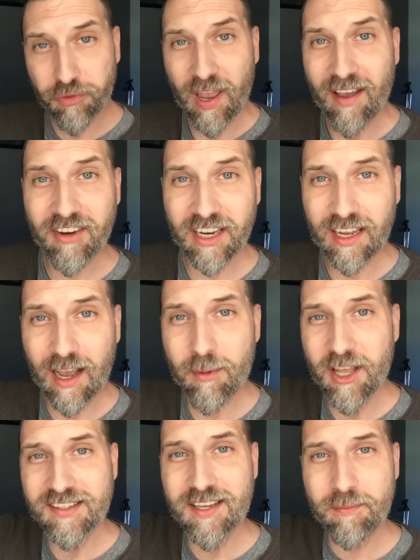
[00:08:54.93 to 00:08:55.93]
if you have any
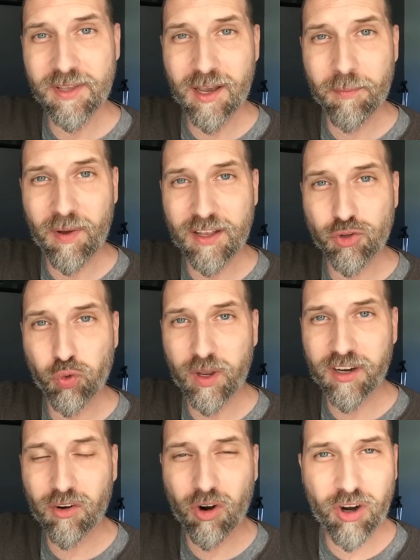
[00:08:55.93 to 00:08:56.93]
comments, hit me up on
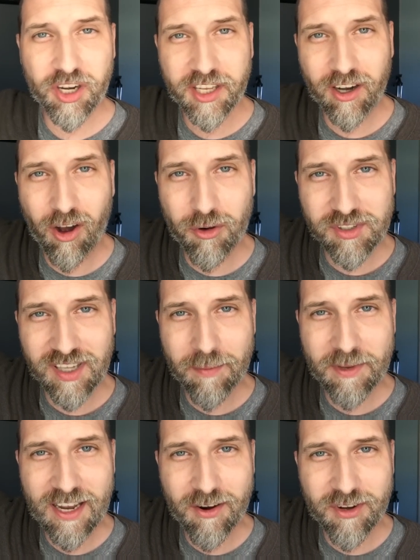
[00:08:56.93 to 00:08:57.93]
Twitter, or you can always
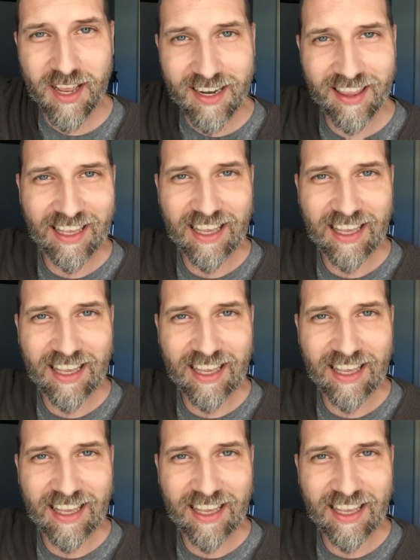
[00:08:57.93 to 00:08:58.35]
let me know down in the